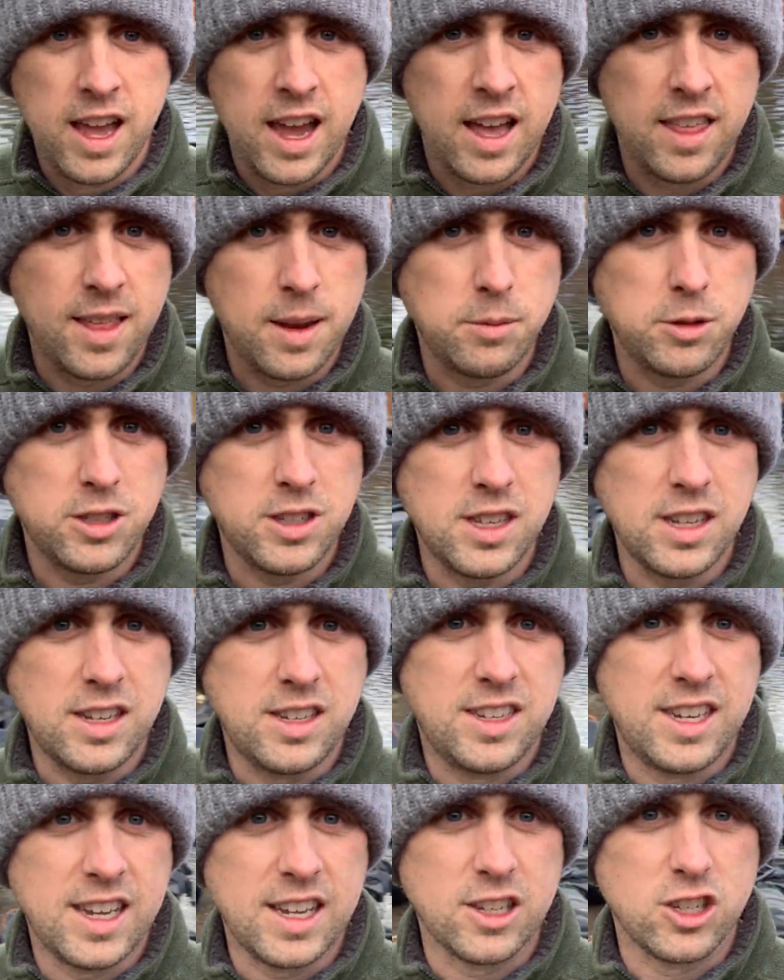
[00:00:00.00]
And I'm just gonna
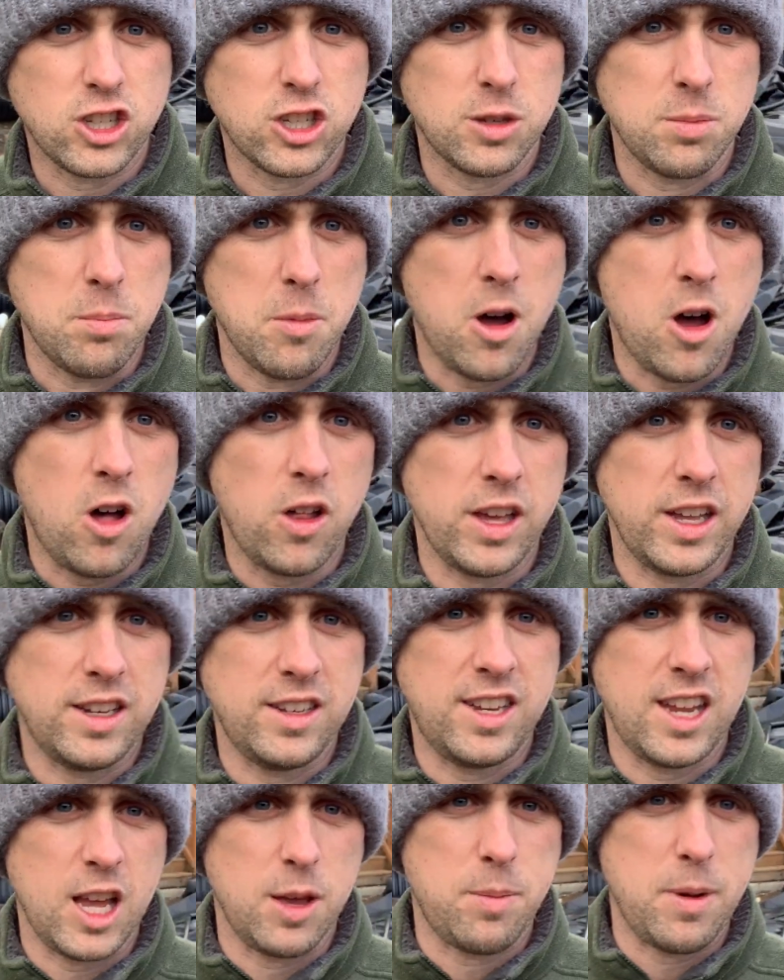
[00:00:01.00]
dig a small
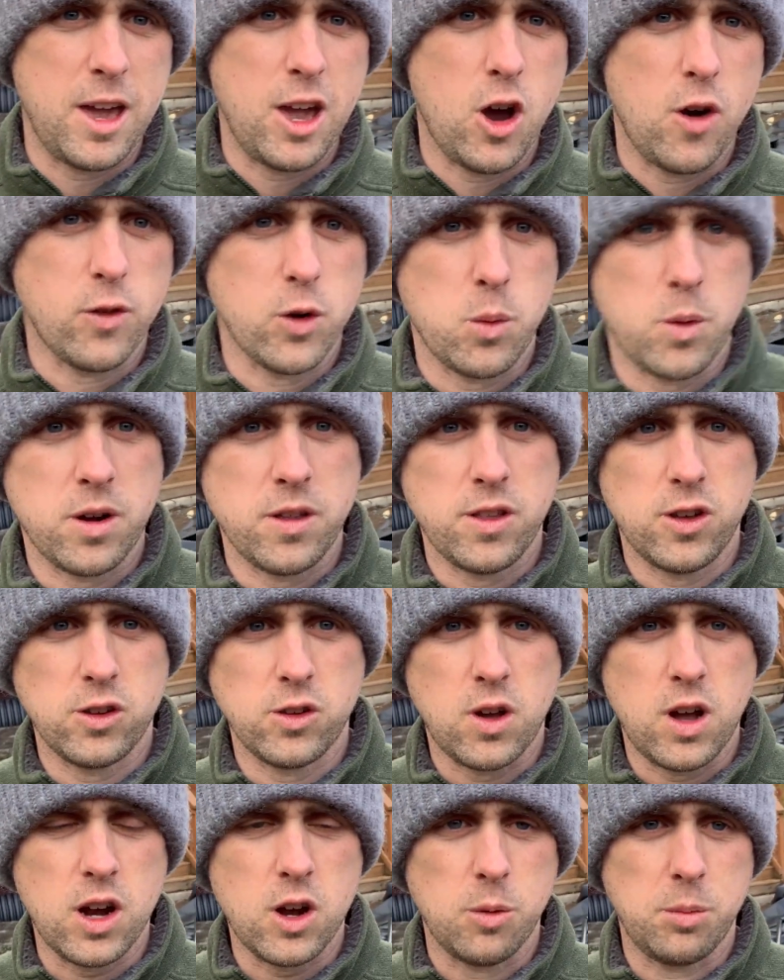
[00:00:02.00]
intake bay over where those
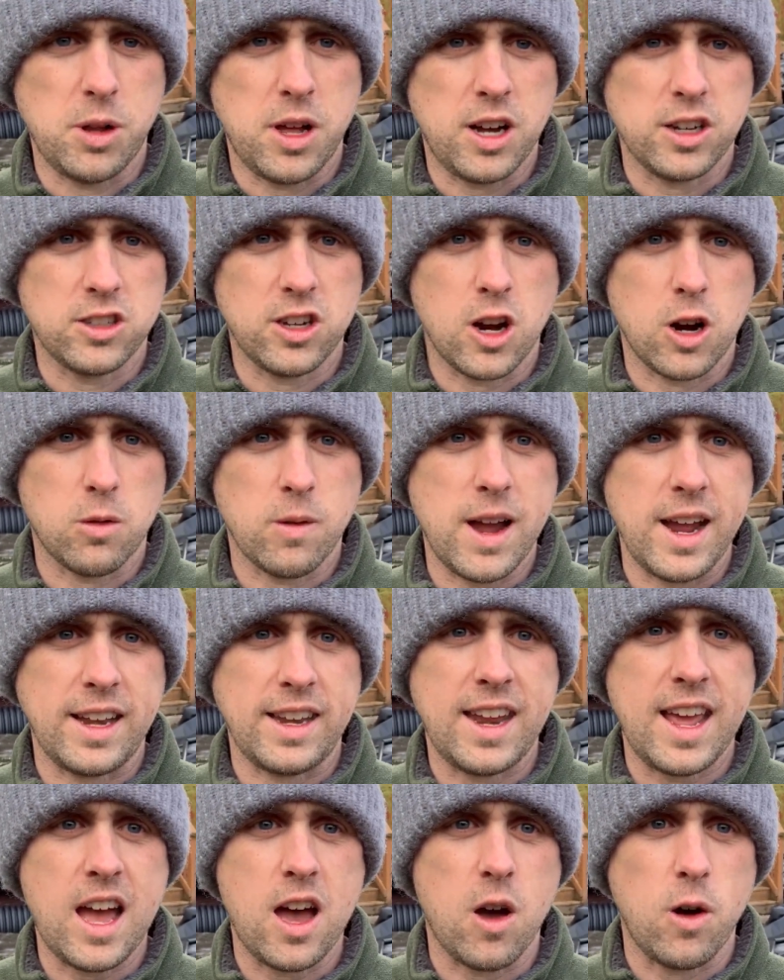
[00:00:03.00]
aqua blocks are right
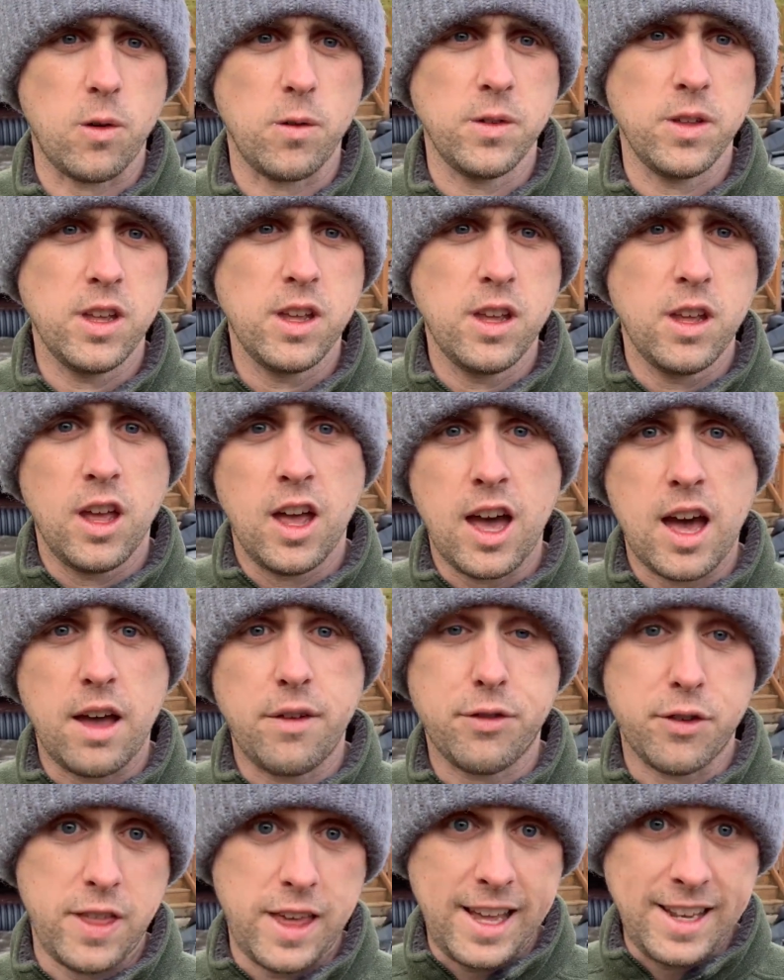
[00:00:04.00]
now uh,
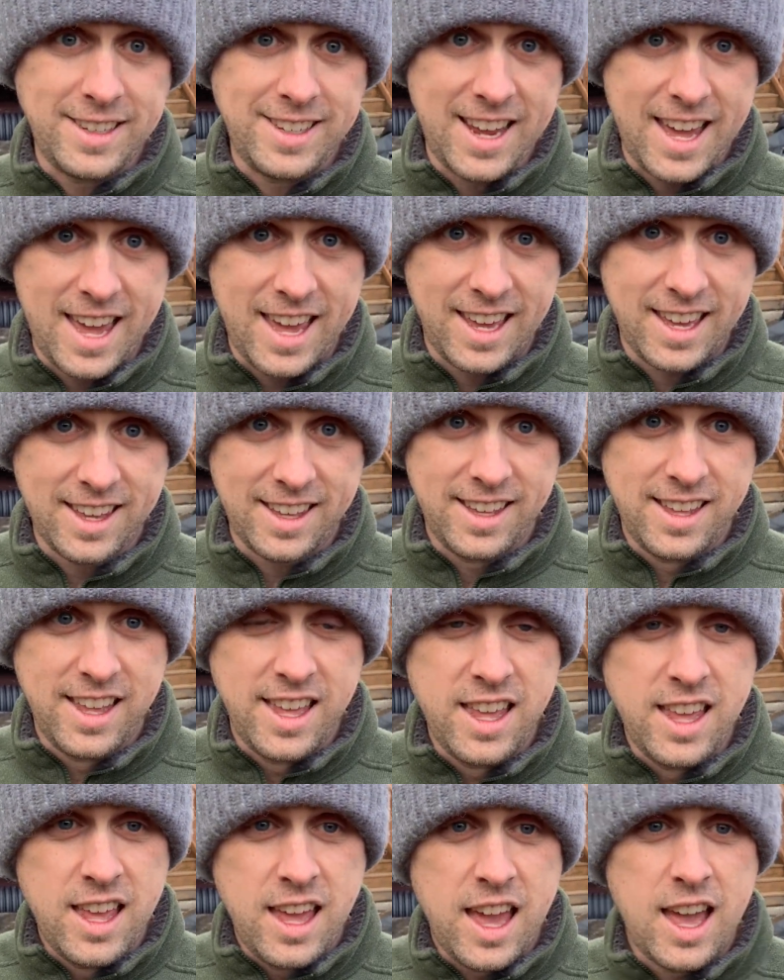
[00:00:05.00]
for the intake.
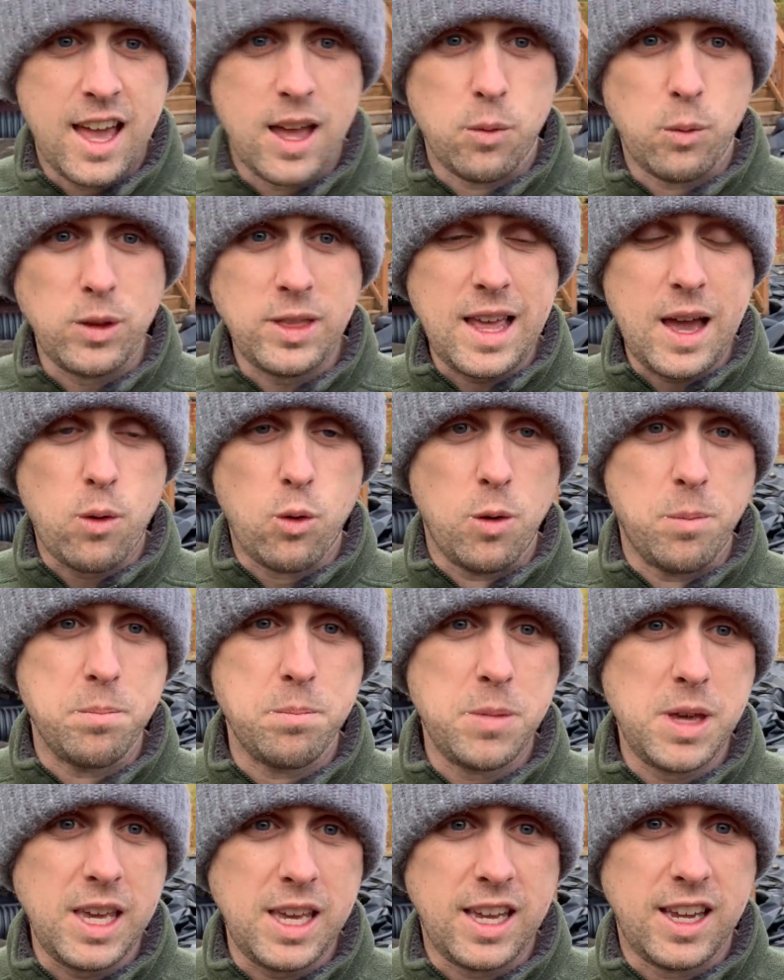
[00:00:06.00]
And what that will
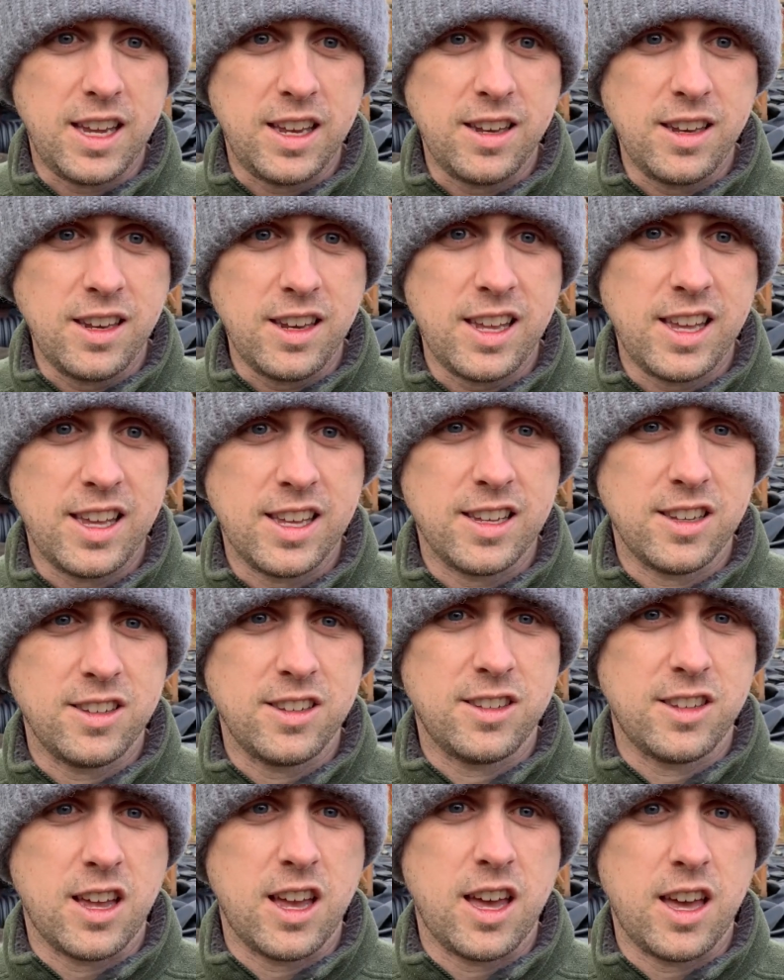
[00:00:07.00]
mean
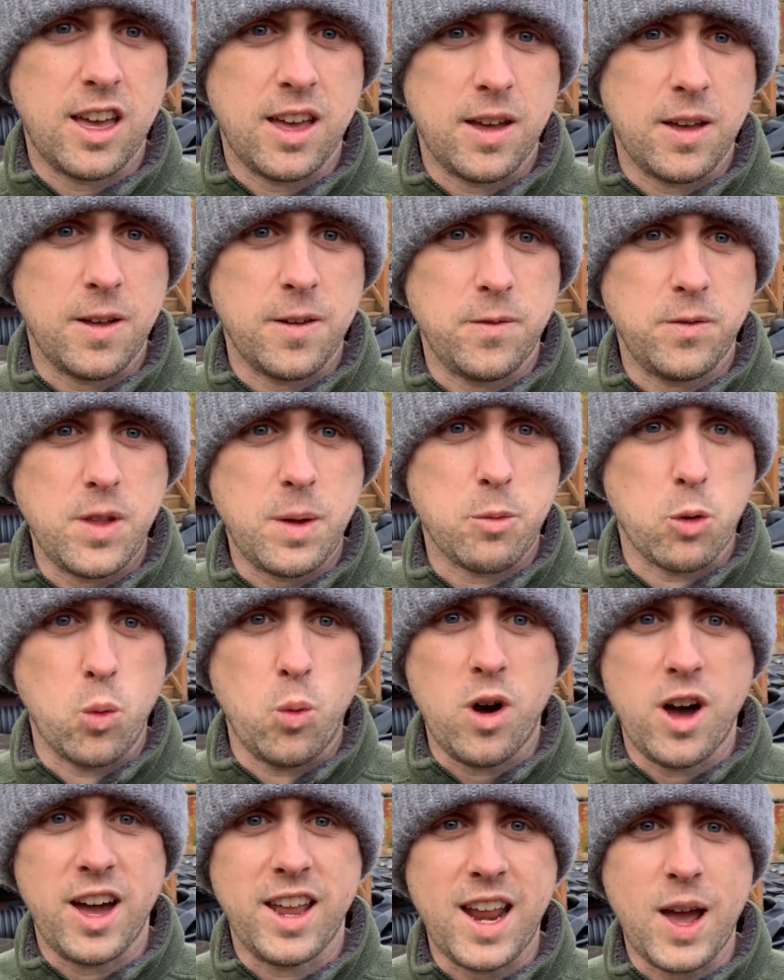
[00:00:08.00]
is, uh, number
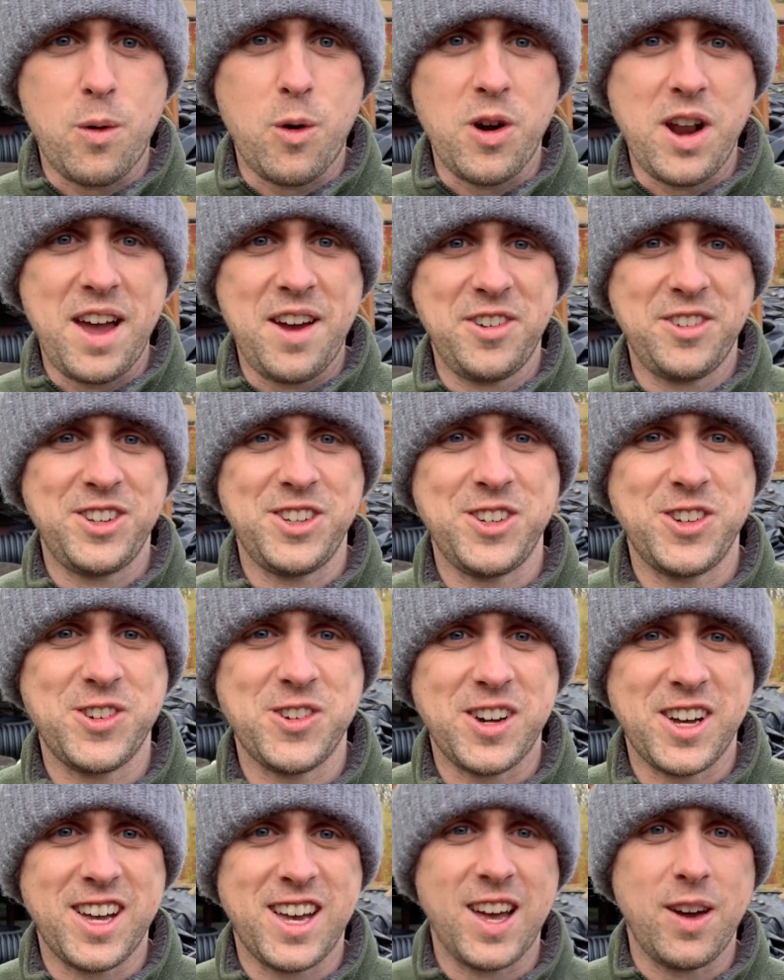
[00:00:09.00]
one, I won't have
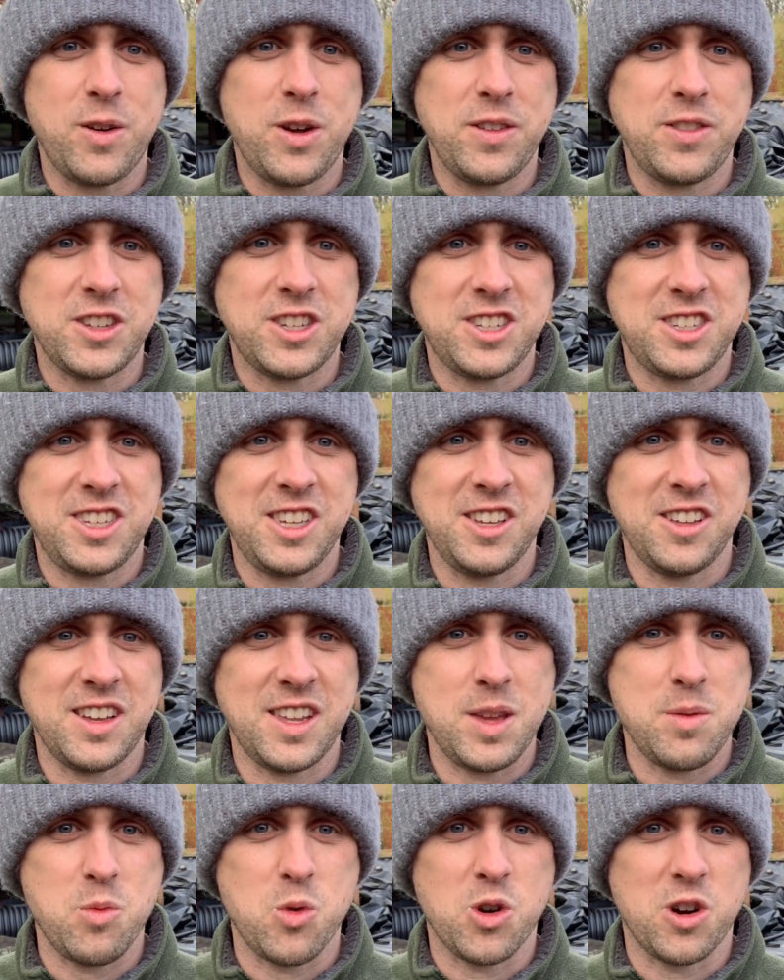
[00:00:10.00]
to uh, I won't have to steal
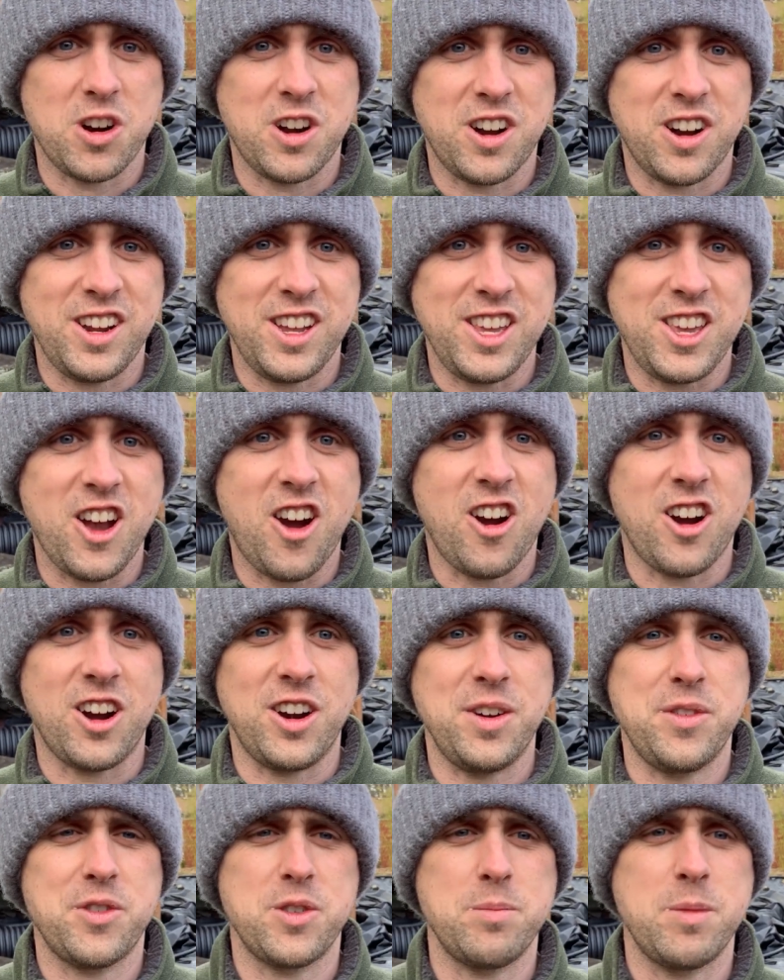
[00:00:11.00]
any more
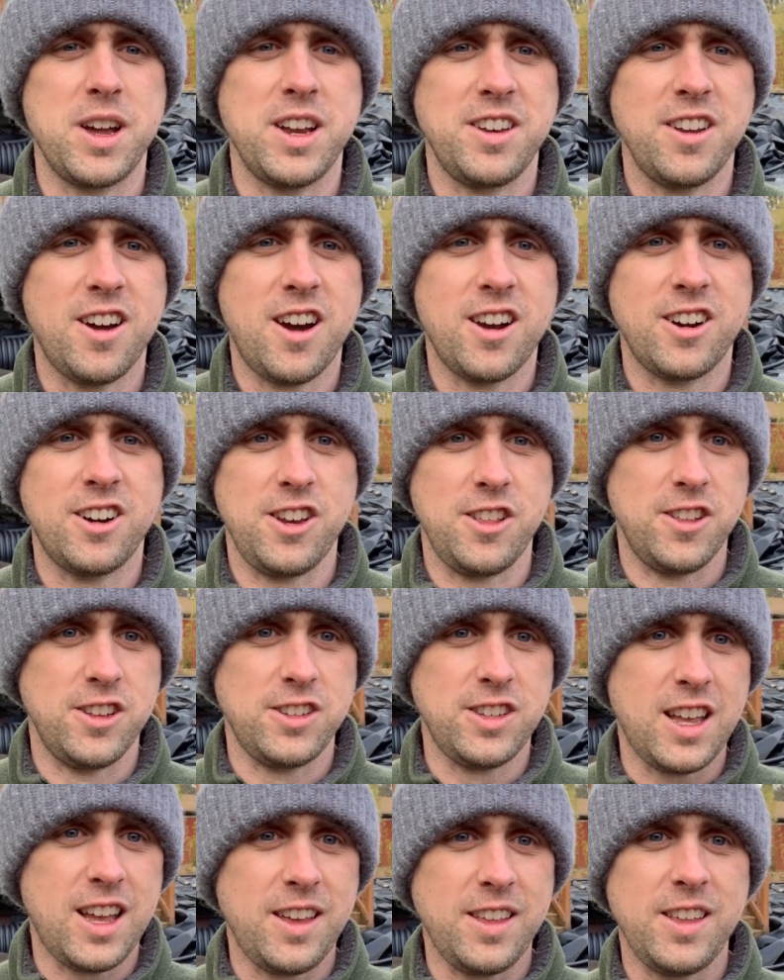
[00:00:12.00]
yard from my daughter to do this.